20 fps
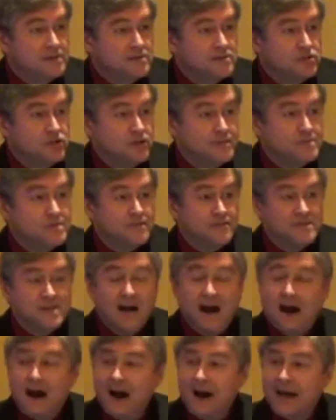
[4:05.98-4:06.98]
in terms of
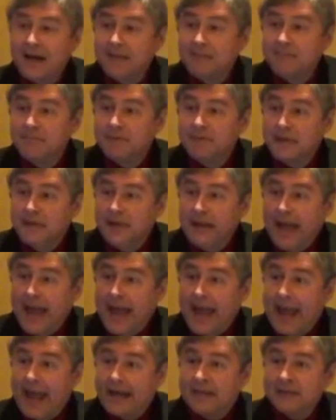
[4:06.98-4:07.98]
time
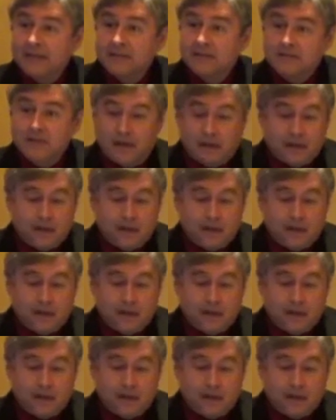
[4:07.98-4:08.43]
and